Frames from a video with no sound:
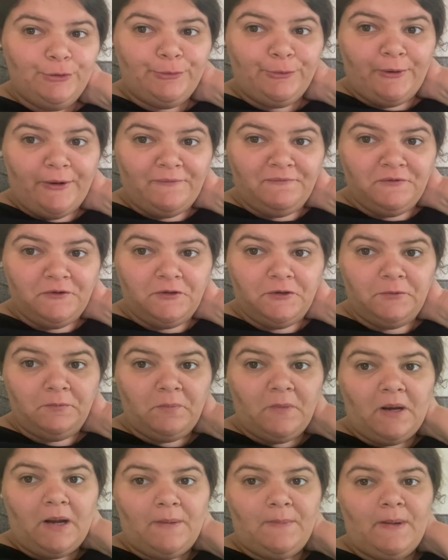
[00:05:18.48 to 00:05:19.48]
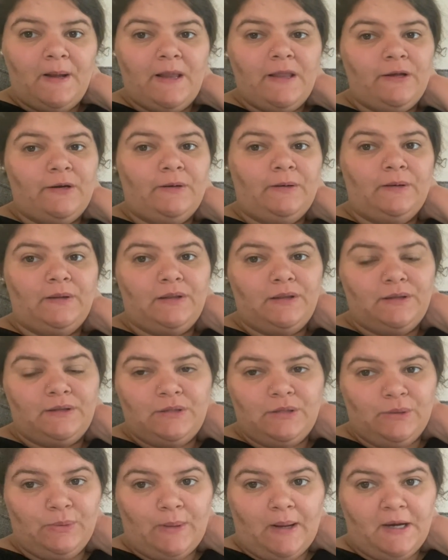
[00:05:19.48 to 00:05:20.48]
whatever. I got my other
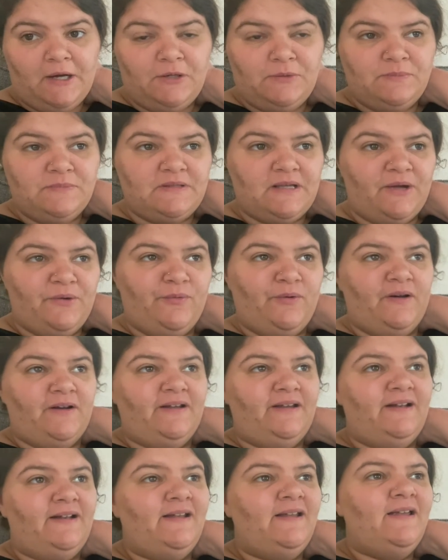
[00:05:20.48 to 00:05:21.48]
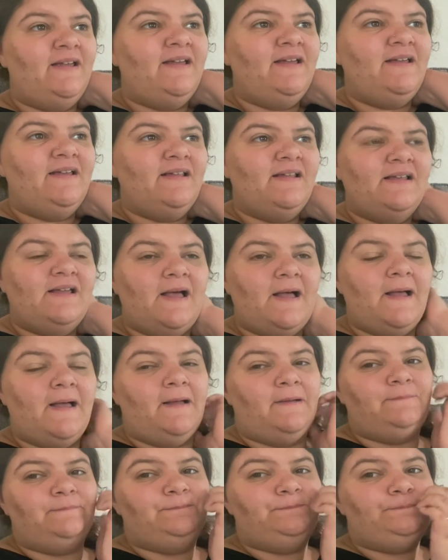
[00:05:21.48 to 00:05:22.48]
two items I wanted.
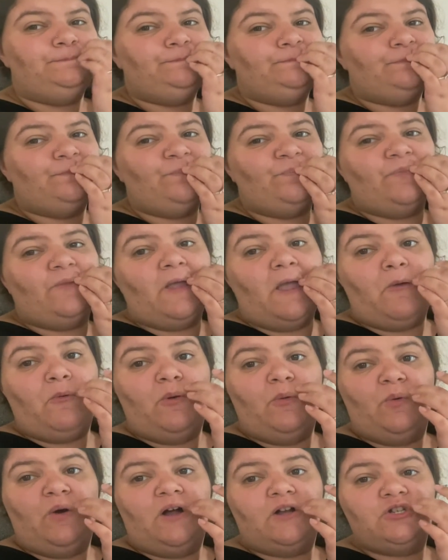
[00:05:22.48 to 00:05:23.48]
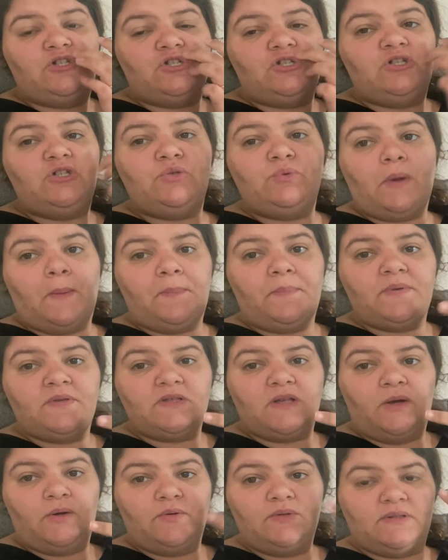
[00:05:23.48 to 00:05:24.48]
Um, we watched two
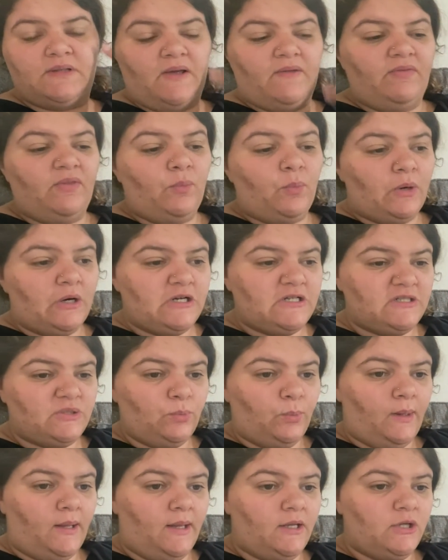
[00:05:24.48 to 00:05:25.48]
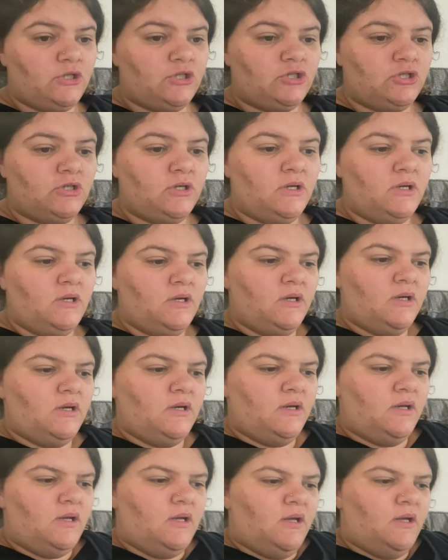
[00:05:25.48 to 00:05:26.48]
episodes of The Worst Witch.
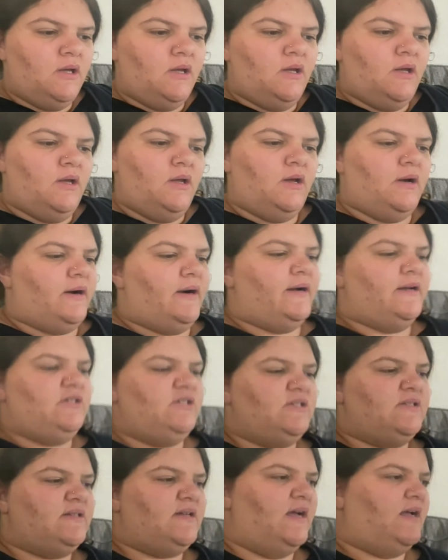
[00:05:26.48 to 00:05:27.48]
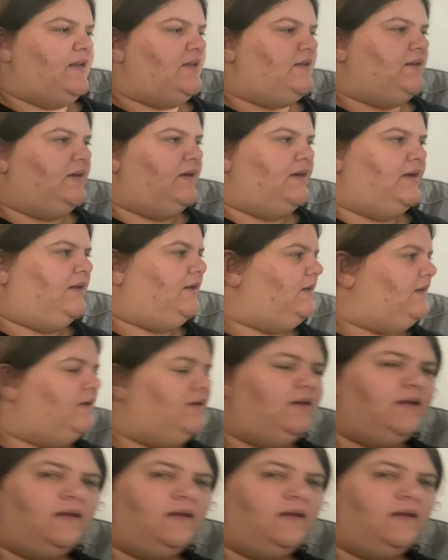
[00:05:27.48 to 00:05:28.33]
I just got done